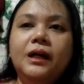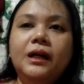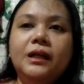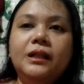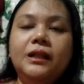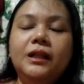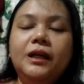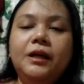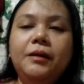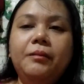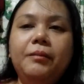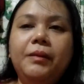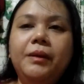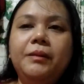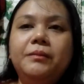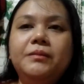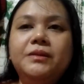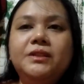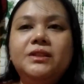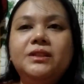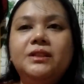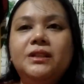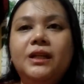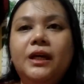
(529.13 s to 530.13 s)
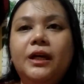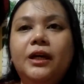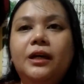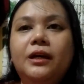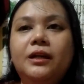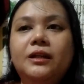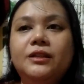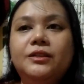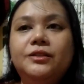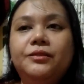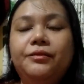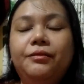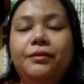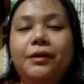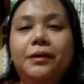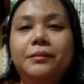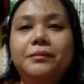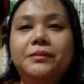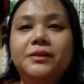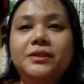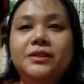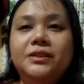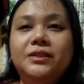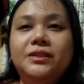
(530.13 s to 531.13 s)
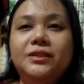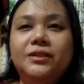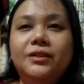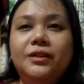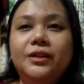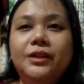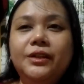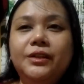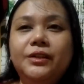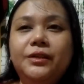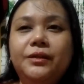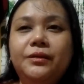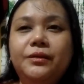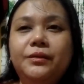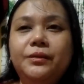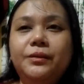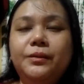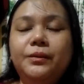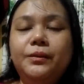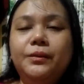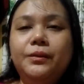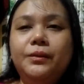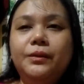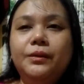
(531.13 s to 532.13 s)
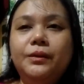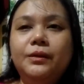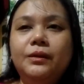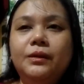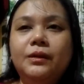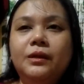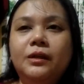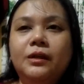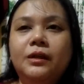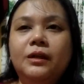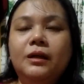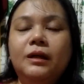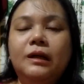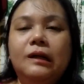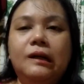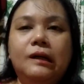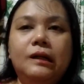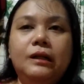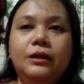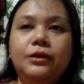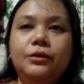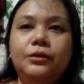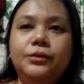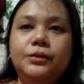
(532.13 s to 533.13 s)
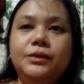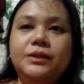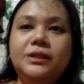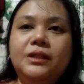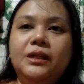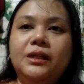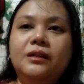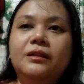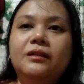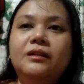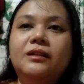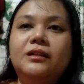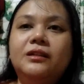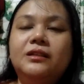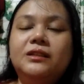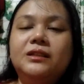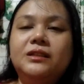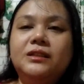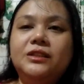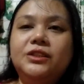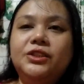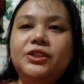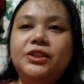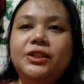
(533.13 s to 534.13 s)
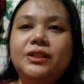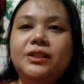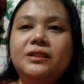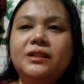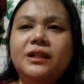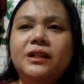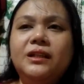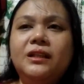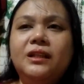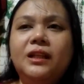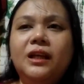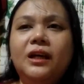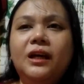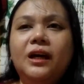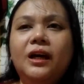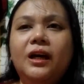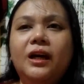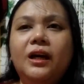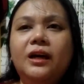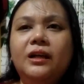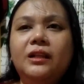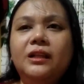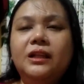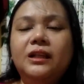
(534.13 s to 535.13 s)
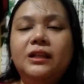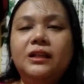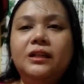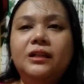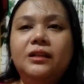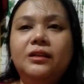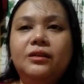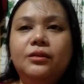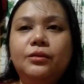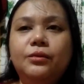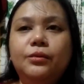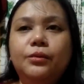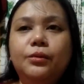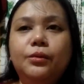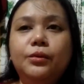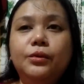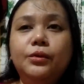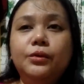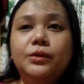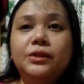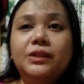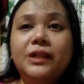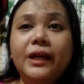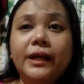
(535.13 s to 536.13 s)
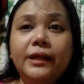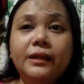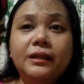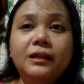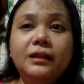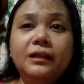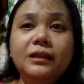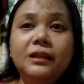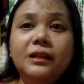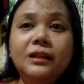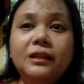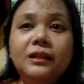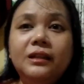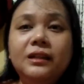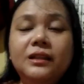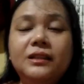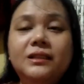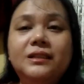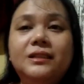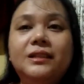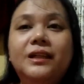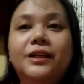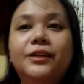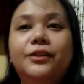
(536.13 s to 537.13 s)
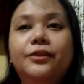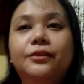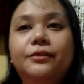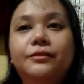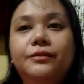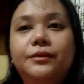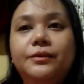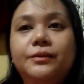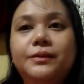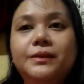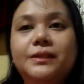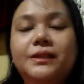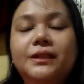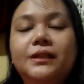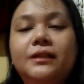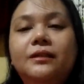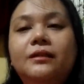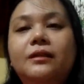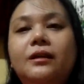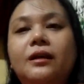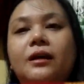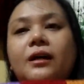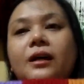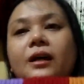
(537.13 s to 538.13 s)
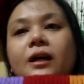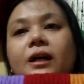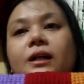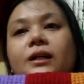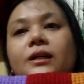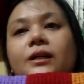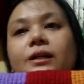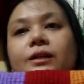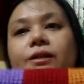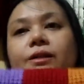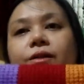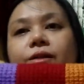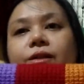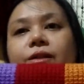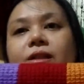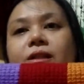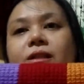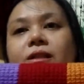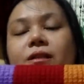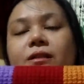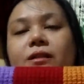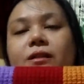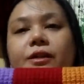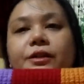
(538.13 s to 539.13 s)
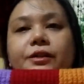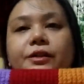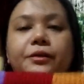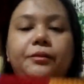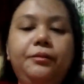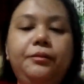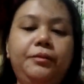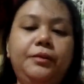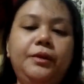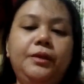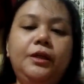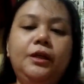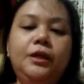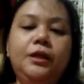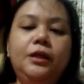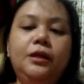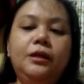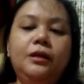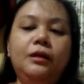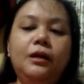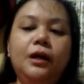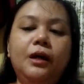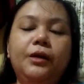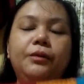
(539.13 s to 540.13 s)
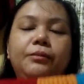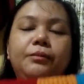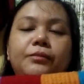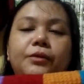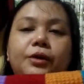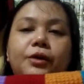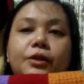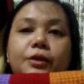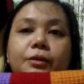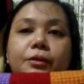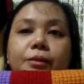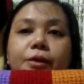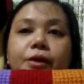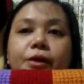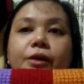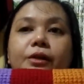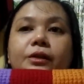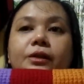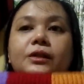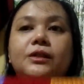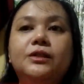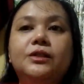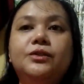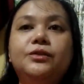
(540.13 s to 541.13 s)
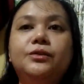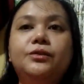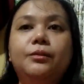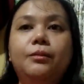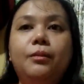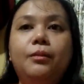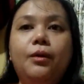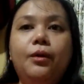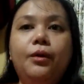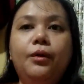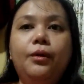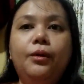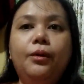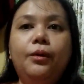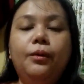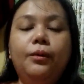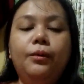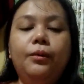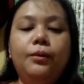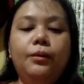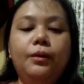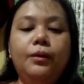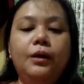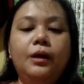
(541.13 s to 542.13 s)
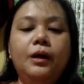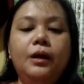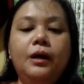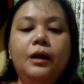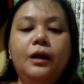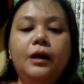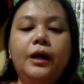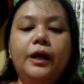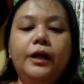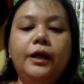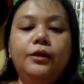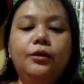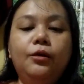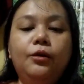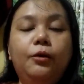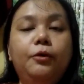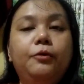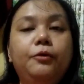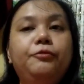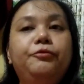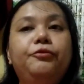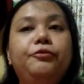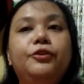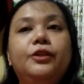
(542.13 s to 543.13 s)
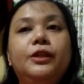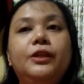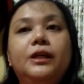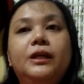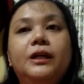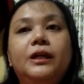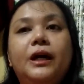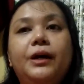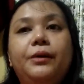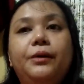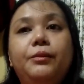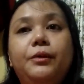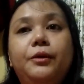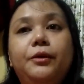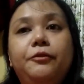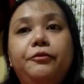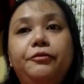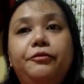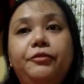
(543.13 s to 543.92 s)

I think my mistake is from the start to loosen the stitches. I think I needed to tighten it instead of loosen. So this is gonna be, I'm gonna work on this tomorrow, and hopefully I will